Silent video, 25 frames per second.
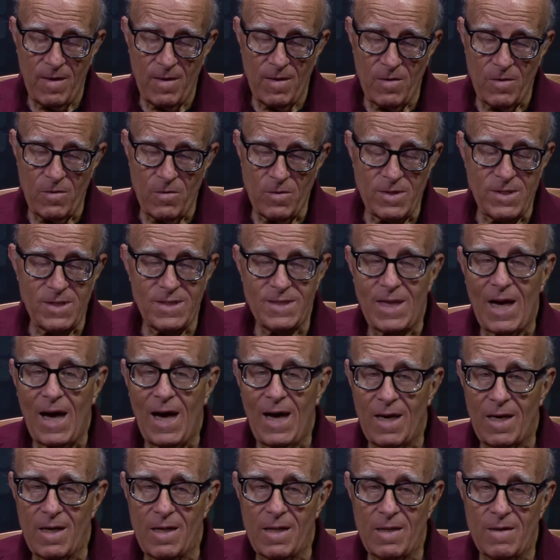whose
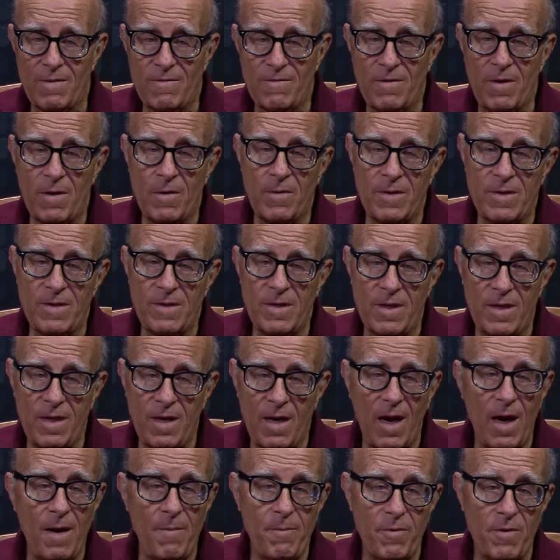style of going to the
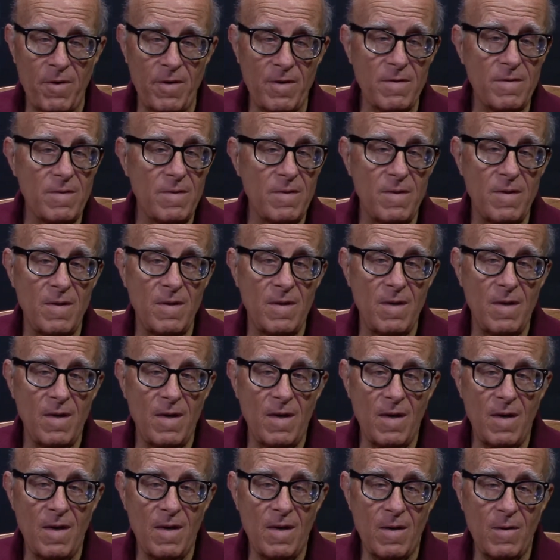opera
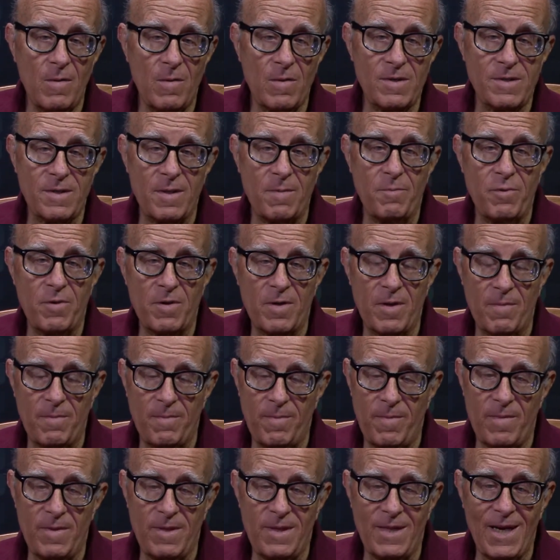was to put a
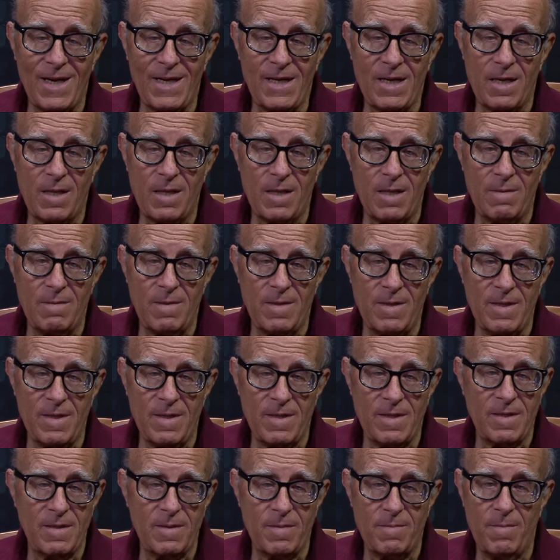nightclub in
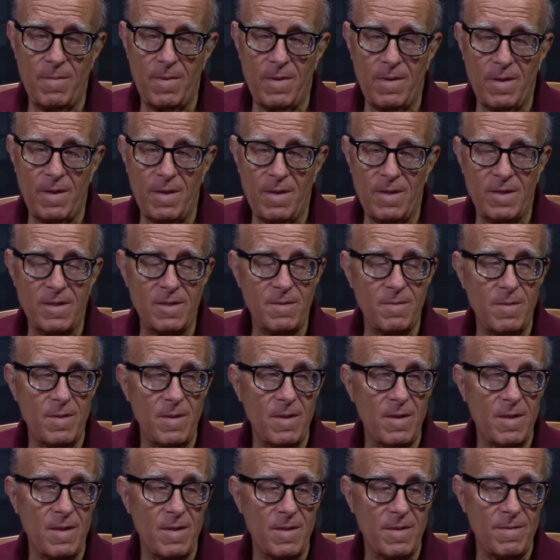his
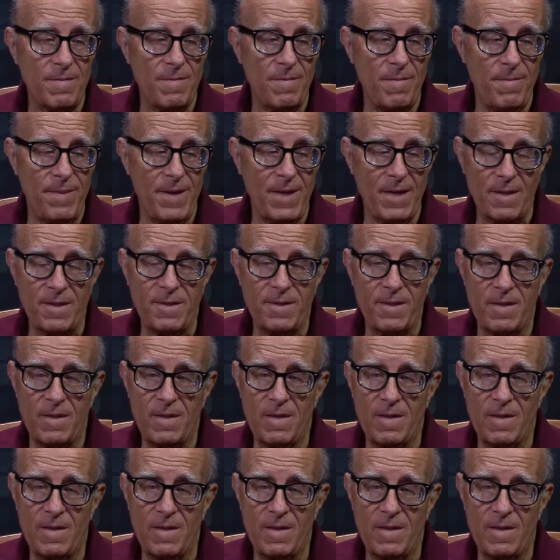belt.